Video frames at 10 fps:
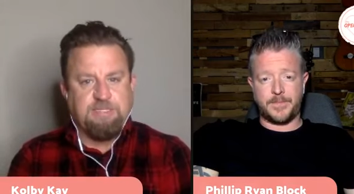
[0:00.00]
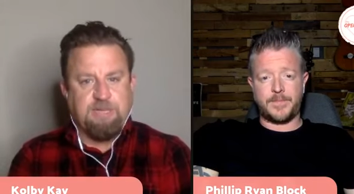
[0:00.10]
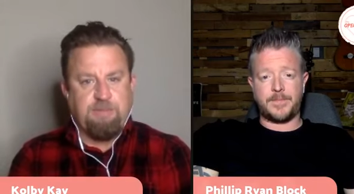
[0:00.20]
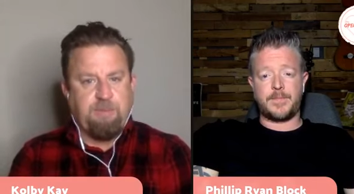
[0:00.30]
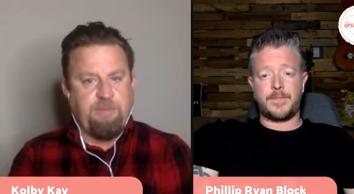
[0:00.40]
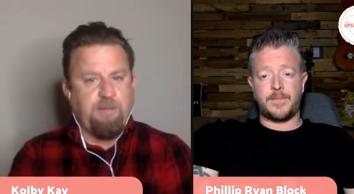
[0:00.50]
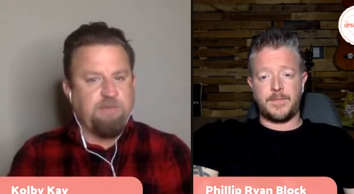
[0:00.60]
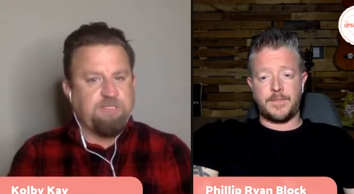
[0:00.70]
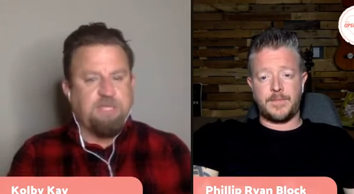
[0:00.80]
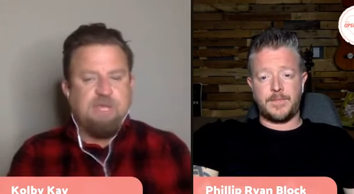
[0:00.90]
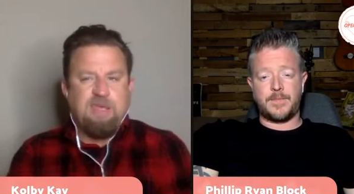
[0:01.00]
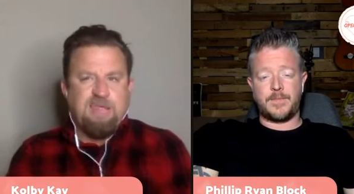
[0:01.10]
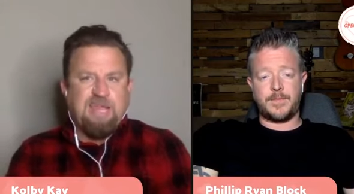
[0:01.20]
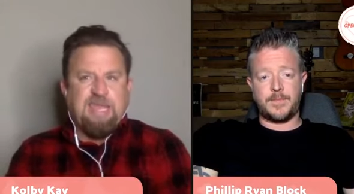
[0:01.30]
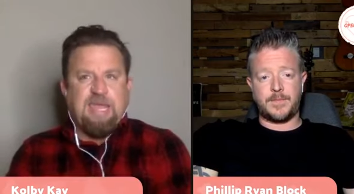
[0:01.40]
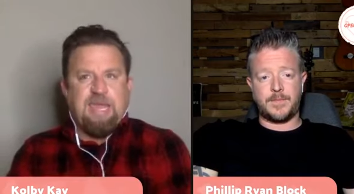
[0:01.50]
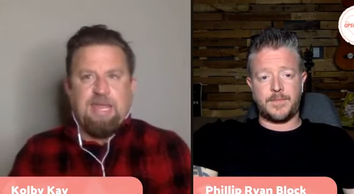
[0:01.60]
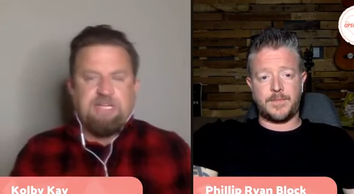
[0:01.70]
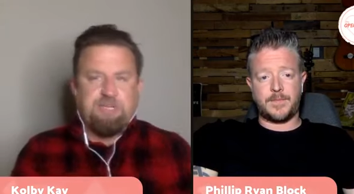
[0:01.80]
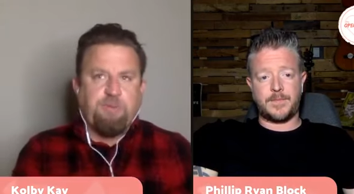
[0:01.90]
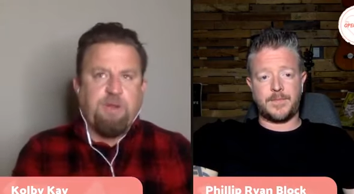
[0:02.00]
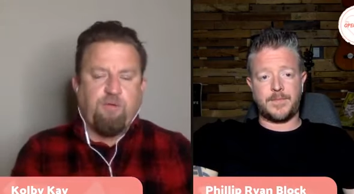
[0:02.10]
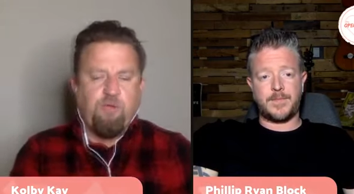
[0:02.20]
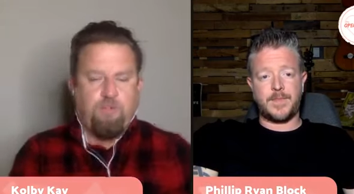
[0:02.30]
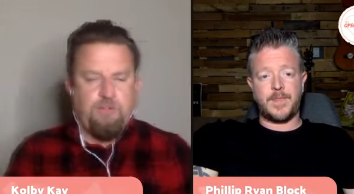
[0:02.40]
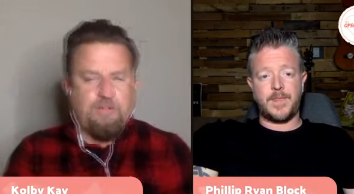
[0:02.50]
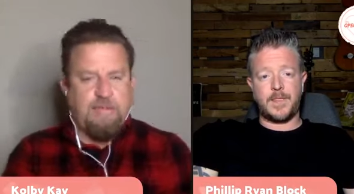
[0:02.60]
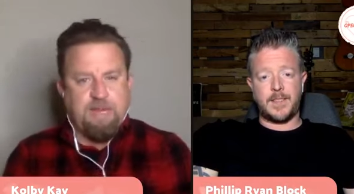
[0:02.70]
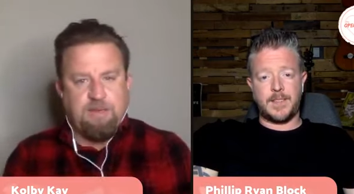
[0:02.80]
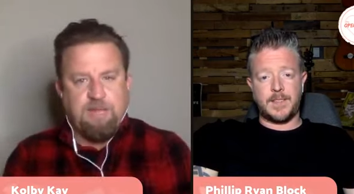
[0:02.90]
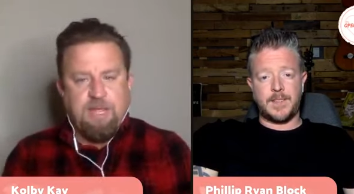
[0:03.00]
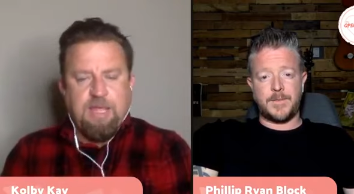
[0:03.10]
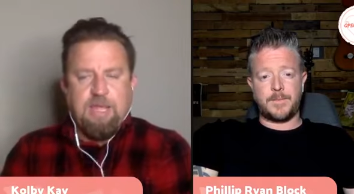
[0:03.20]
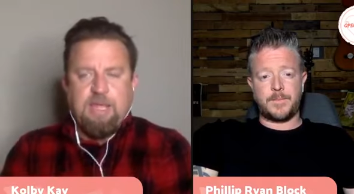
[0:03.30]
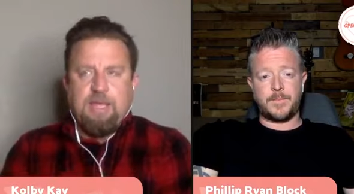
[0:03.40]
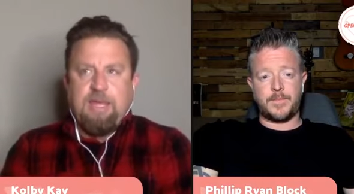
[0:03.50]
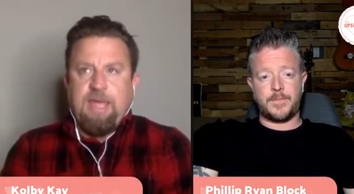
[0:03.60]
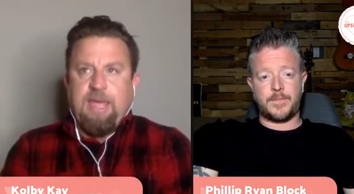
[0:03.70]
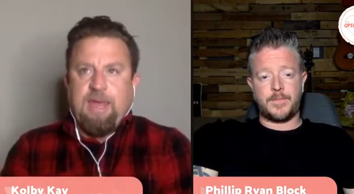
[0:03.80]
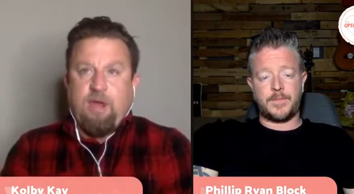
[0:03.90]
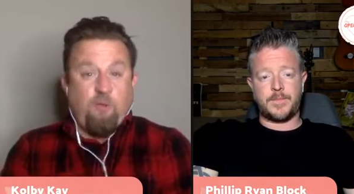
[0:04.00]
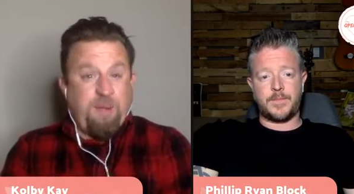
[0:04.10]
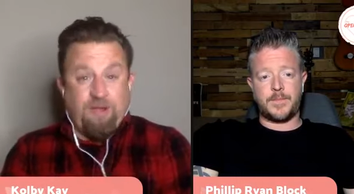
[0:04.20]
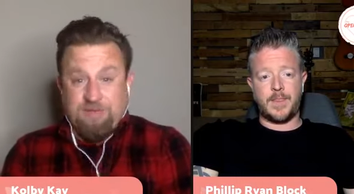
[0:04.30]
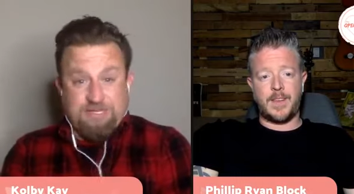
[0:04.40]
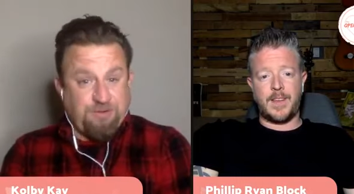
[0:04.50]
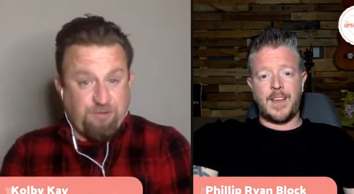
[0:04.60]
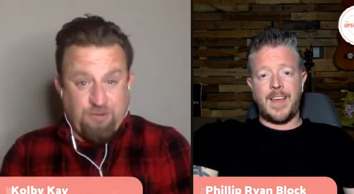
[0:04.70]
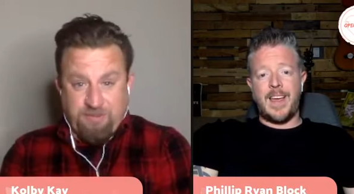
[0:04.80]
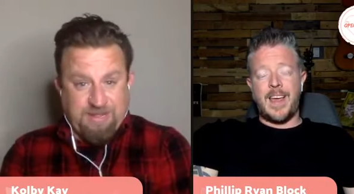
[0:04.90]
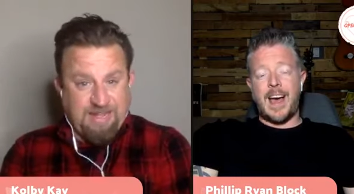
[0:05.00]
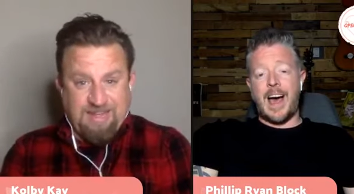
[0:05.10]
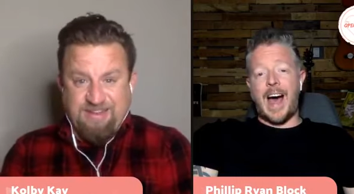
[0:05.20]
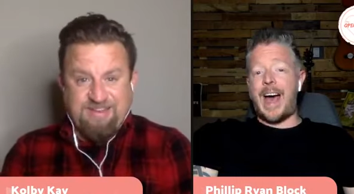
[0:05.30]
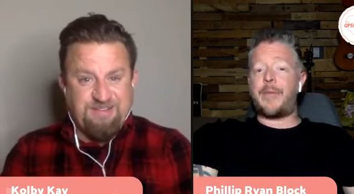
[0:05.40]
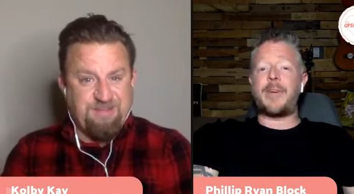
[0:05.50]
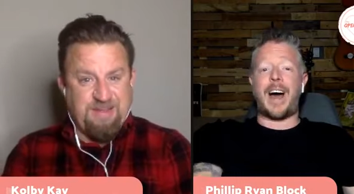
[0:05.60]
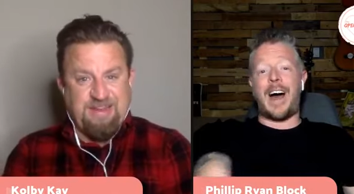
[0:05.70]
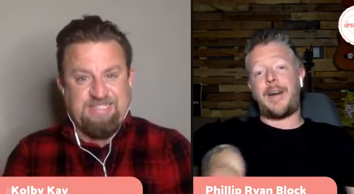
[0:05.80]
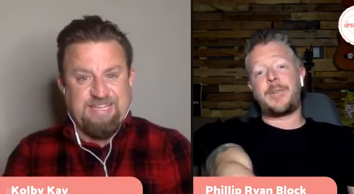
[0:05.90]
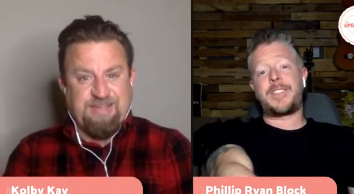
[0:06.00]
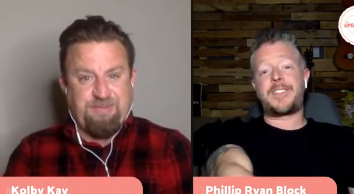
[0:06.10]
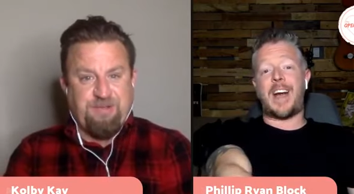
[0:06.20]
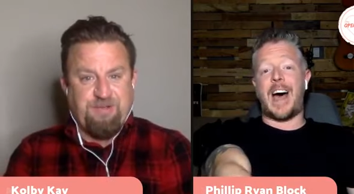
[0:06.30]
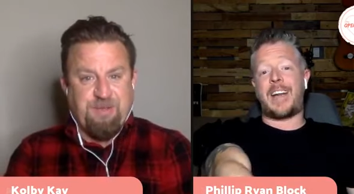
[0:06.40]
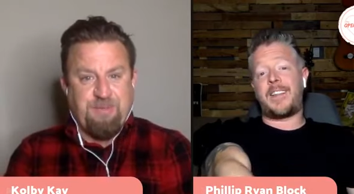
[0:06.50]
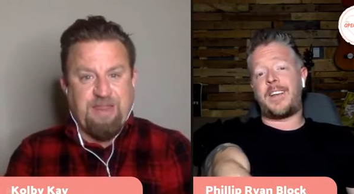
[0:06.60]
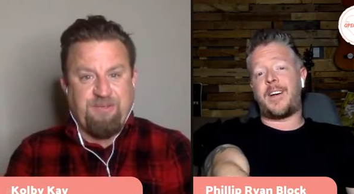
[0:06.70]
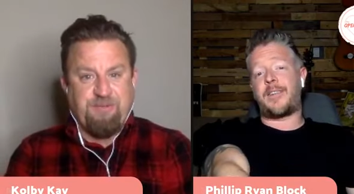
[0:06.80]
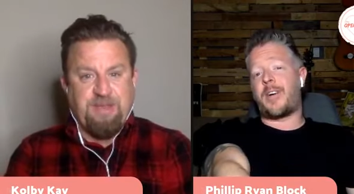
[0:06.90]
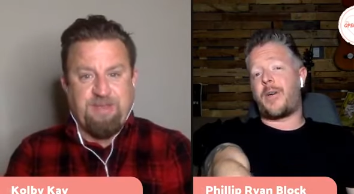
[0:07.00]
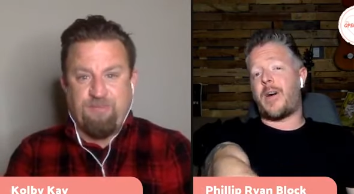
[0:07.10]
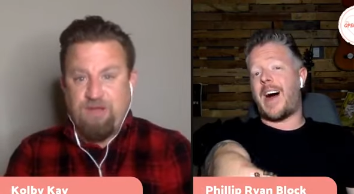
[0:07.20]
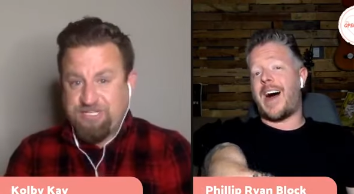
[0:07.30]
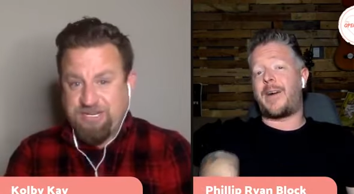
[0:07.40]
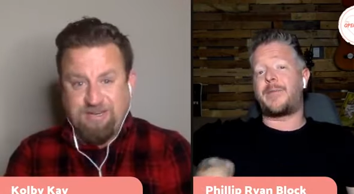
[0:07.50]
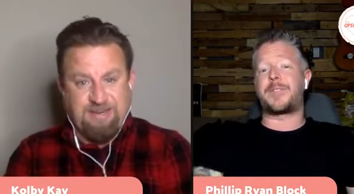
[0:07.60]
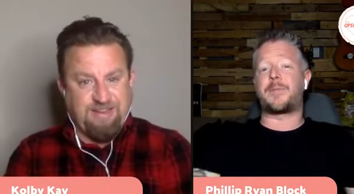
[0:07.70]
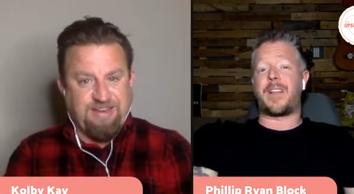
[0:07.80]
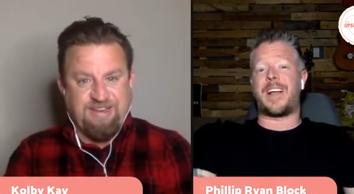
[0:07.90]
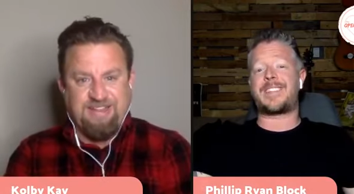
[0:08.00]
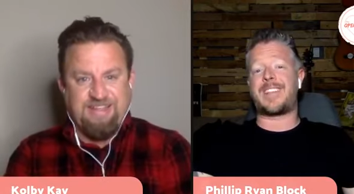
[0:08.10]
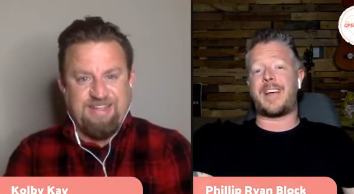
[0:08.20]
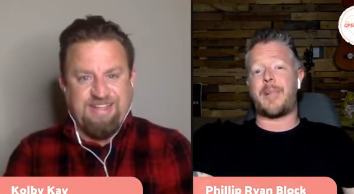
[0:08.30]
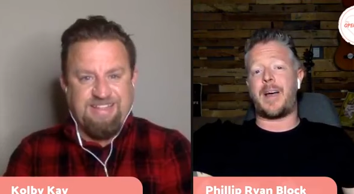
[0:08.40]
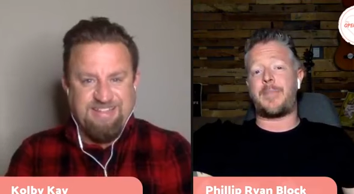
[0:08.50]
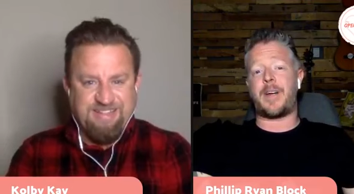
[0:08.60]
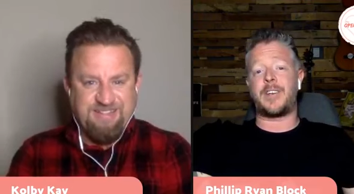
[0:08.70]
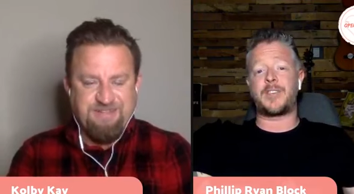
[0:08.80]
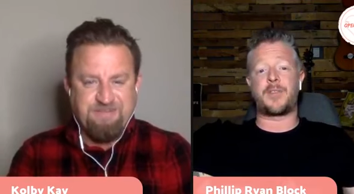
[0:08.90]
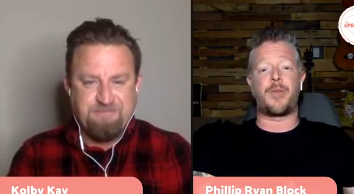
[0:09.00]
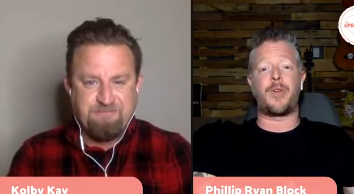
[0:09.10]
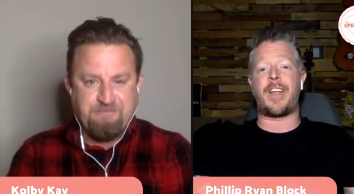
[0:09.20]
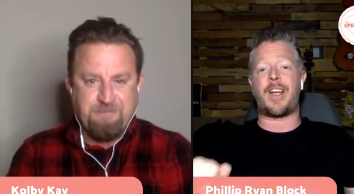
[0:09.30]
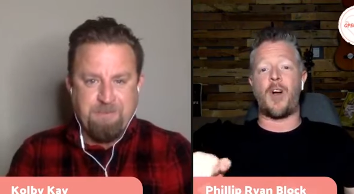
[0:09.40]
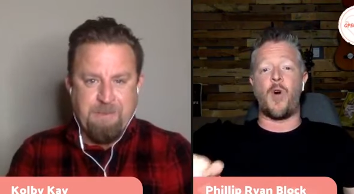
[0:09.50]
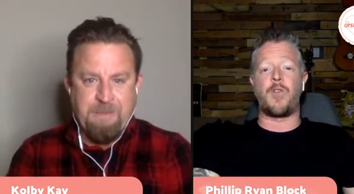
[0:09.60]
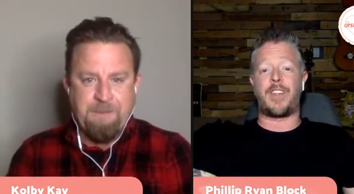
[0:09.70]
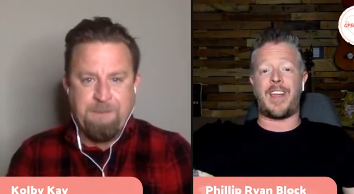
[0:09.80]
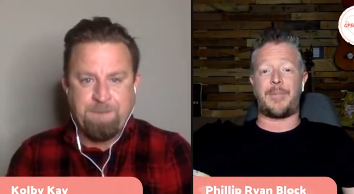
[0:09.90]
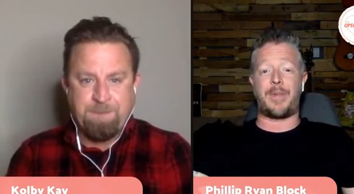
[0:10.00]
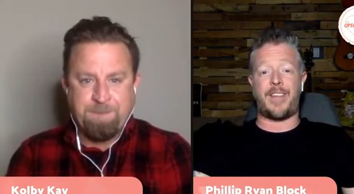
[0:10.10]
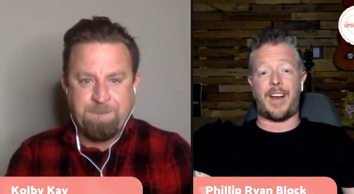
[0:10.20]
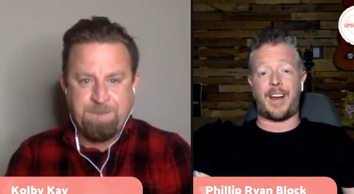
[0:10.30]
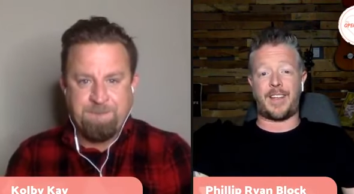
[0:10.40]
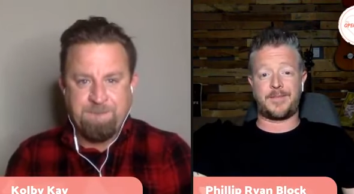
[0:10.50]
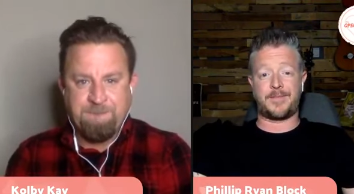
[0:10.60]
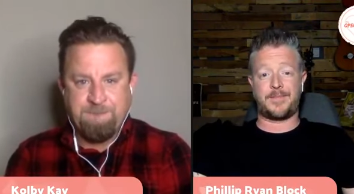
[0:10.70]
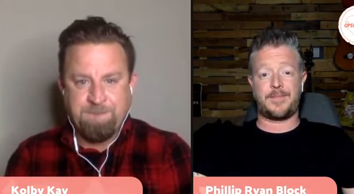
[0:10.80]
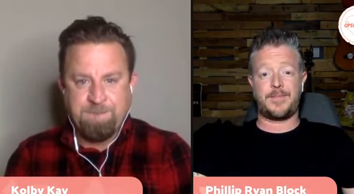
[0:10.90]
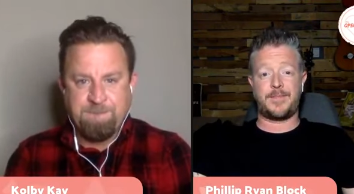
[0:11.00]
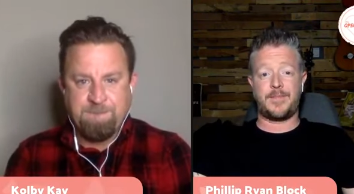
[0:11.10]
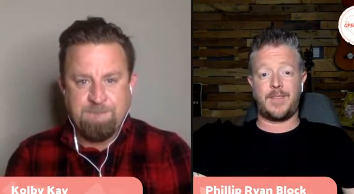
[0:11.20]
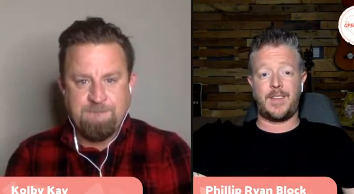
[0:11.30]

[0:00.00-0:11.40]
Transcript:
Speaker 1: that day and age, like we didn't grow up like that. And our parents didn't grow up like that, right? It's like you're
Speaker 2: coming out. I was, oddly enough though, I was blessed that my parents were both like overly empathetic.
Speaker 1: Were